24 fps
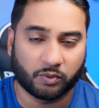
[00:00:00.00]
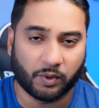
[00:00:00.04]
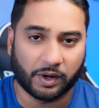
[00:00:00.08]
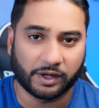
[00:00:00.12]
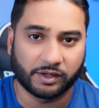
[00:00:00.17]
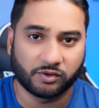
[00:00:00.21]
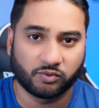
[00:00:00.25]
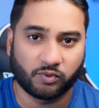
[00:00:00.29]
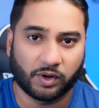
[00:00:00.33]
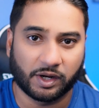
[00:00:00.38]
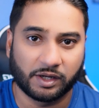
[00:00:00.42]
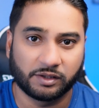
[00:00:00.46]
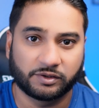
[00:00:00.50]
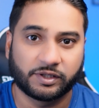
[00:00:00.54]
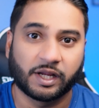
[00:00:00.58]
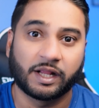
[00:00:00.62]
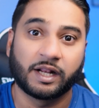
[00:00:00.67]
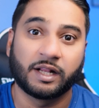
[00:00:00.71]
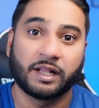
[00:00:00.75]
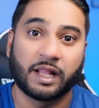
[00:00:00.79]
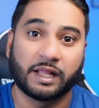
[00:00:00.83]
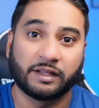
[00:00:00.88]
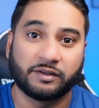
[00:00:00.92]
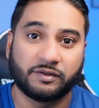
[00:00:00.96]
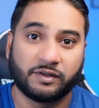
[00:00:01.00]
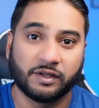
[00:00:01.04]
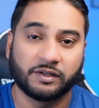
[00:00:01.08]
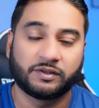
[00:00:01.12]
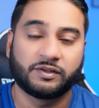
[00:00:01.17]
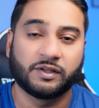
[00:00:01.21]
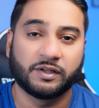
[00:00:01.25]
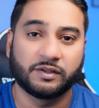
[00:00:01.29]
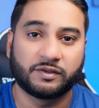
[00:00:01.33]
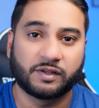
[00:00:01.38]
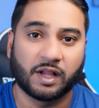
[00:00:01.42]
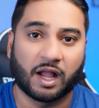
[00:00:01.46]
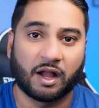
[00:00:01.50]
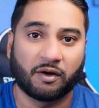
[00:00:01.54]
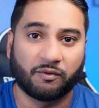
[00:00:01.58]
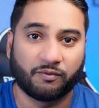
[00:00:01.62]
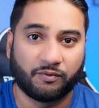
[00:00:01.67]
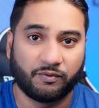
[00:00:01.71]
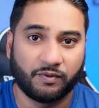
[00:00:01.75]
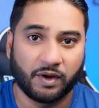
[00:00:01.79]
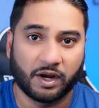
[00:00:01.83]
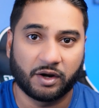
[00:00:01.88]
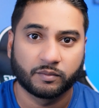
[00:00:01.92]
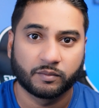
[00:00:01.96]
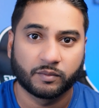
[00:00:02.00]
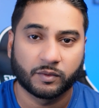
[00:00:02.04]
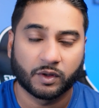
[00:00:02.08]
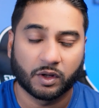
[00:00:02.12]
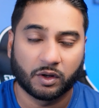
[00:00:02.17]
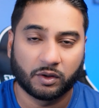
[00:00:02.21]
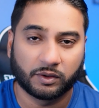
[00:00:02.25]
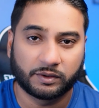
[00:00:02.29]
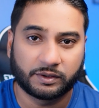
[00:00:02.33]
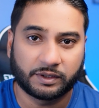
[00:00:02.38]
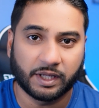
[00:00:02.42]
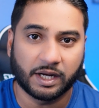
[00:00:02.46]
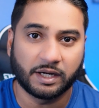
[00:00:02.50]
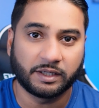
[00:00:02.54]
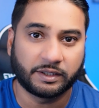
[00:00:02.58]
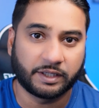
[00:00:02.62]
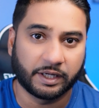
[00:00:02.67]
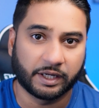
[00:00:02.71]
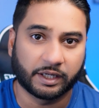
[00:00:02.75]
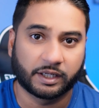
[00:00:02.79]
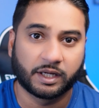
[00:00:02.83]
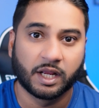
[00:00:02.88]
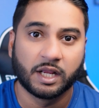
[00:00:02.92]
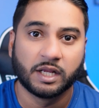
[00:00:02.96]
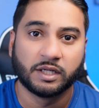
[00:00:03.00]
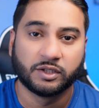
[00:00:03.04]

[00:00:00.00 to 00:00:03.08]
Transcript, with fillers: Credit Viral channel that this is a very authentic